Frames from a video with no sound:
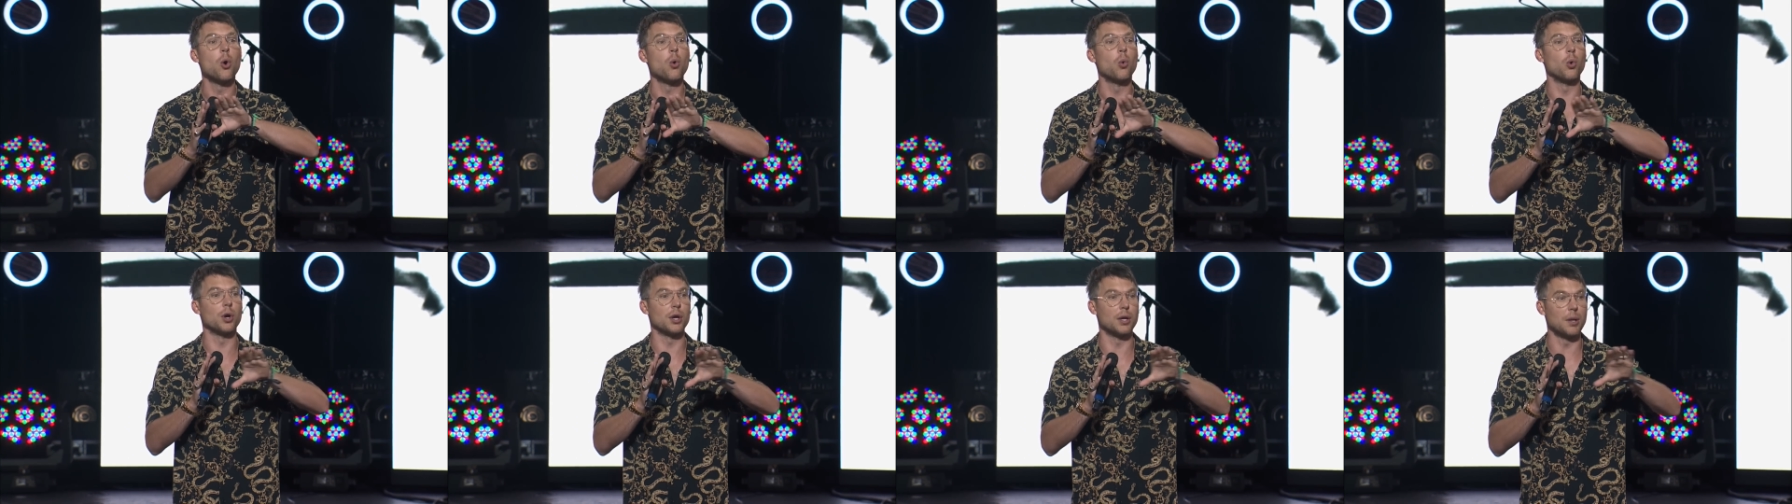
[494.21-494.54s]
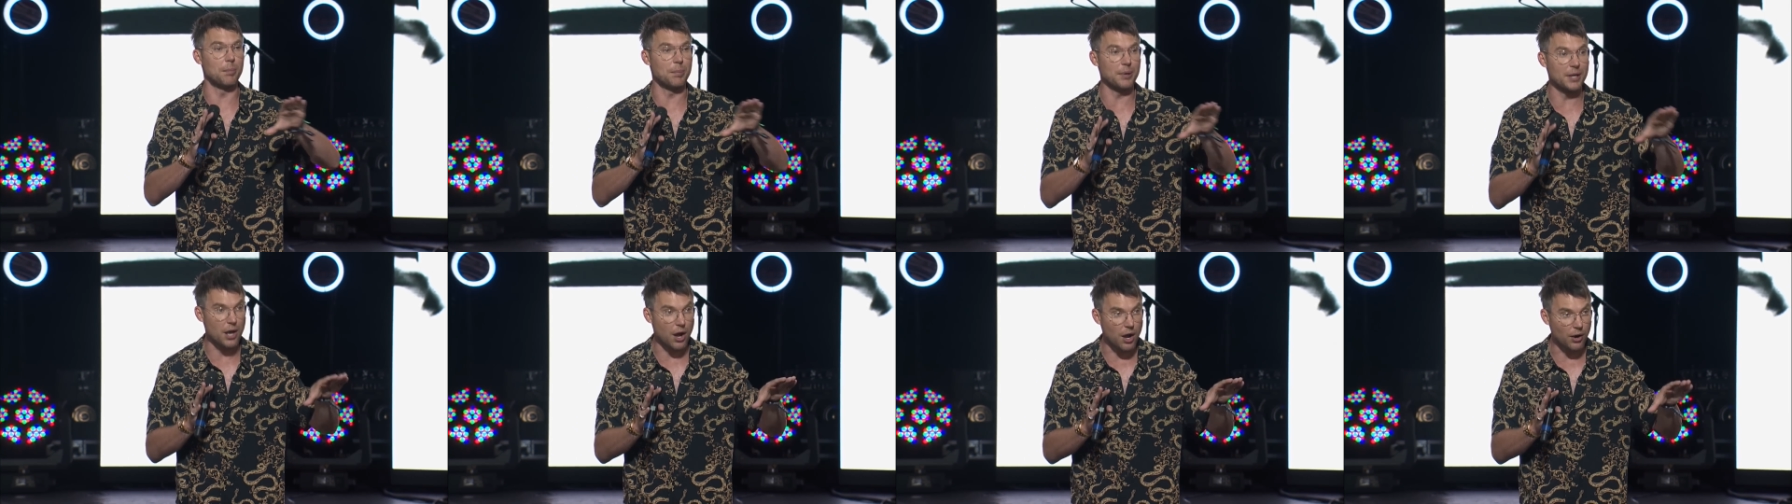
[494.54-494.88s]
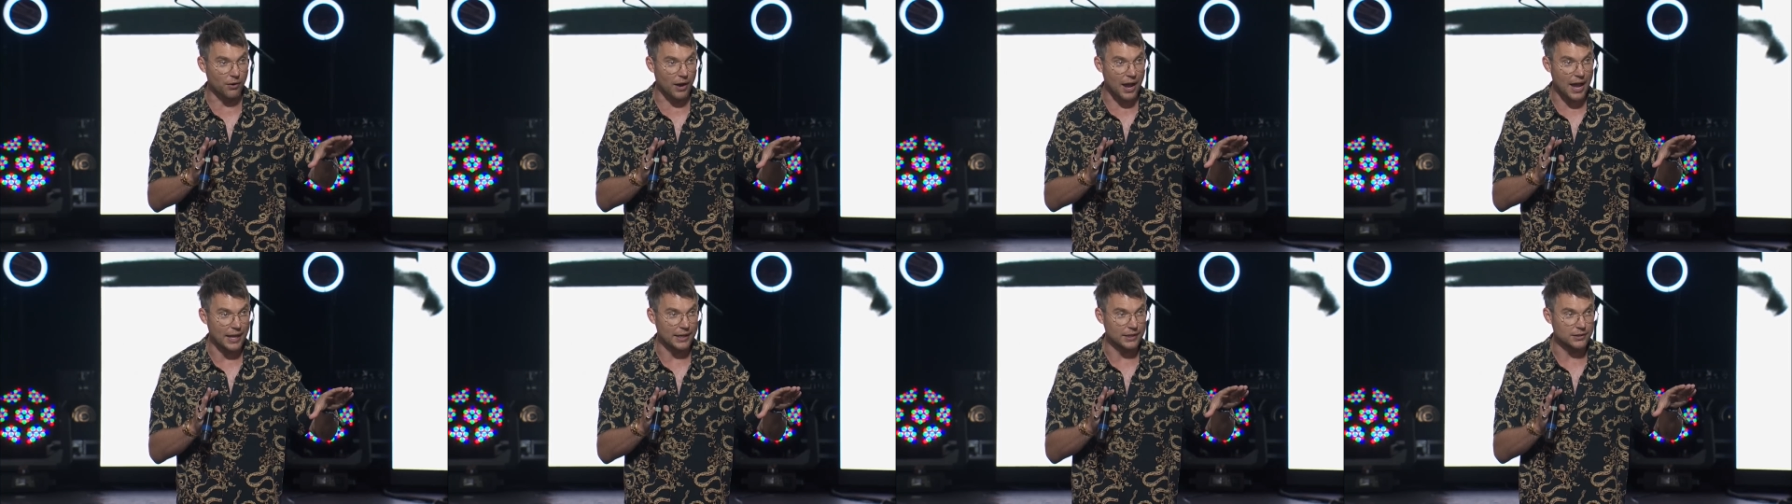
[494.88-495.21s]
We're gonna be
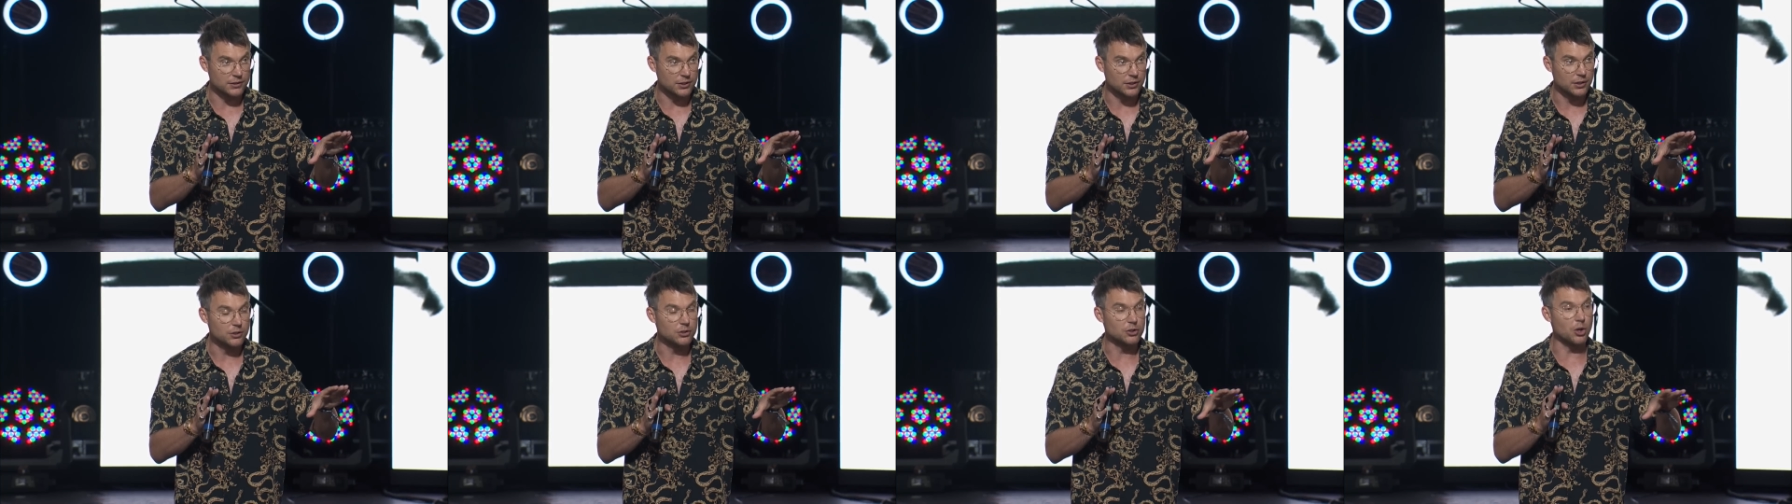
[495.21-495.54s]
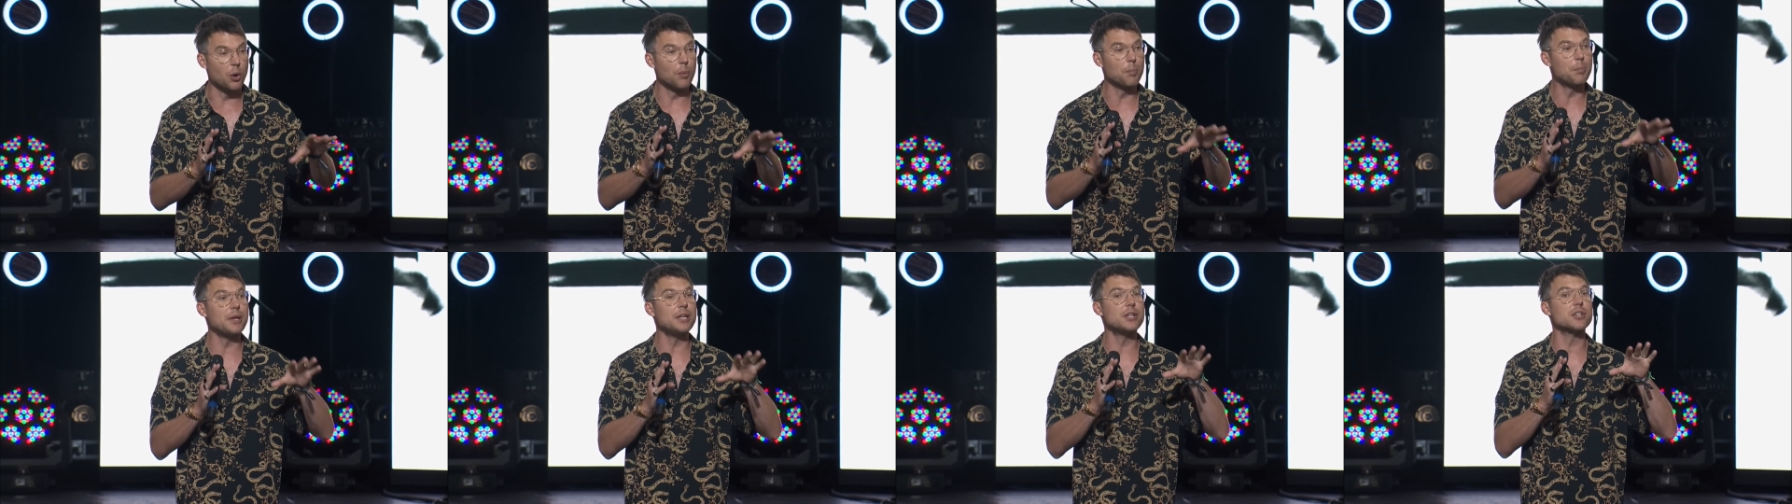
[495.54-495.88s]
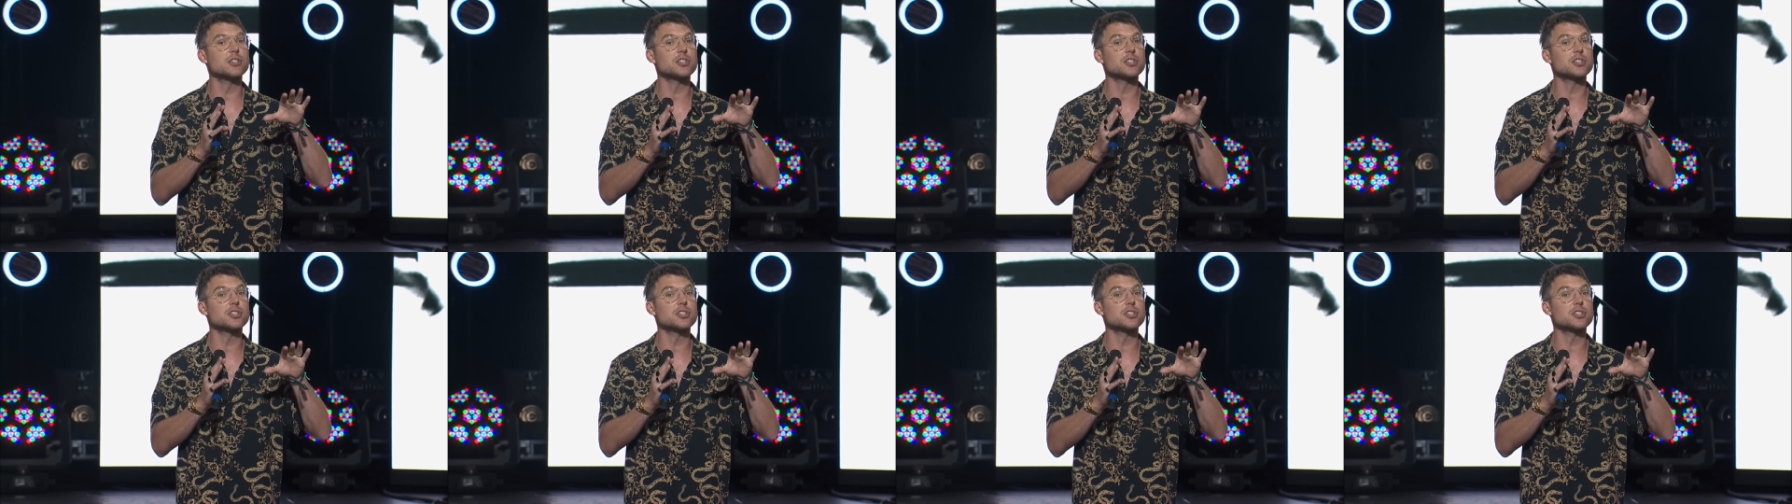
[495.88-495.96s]
all right. Don't be